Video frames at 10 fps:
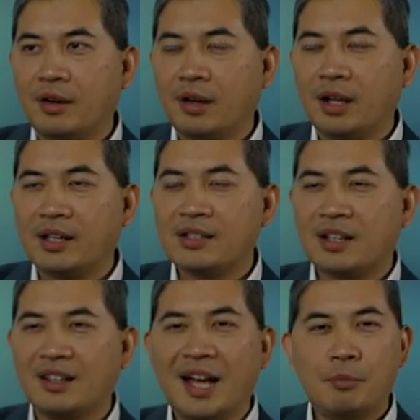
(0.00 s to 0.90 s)
I guess like a
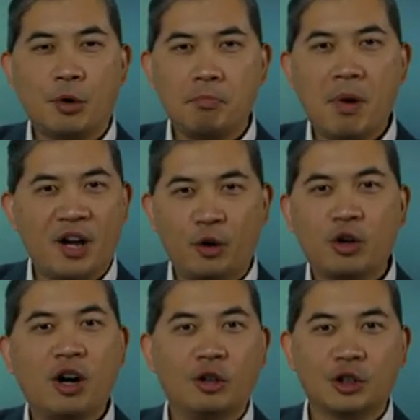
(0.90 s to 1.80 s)
lot more
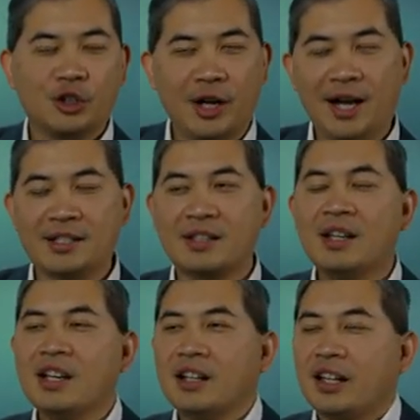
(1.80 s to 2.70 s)
monoculture esque.
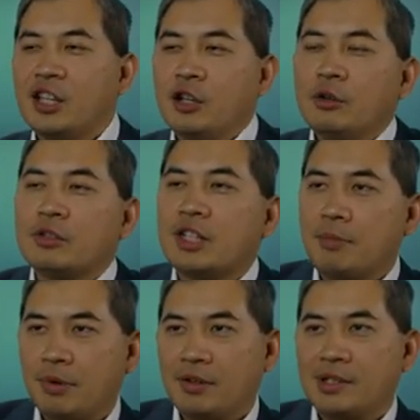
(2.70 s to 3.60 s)
Like you don't
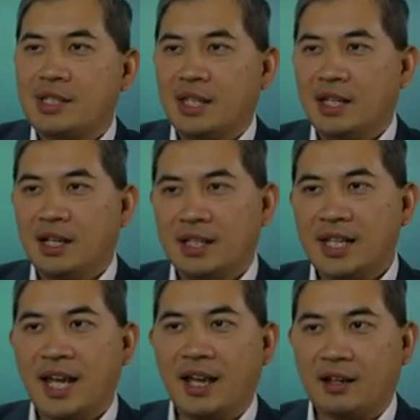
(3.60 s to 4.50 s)
typically see a
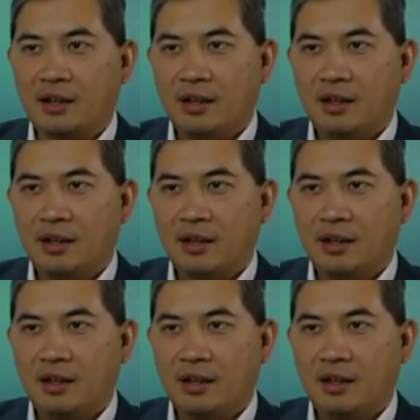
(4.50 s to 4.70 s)
tank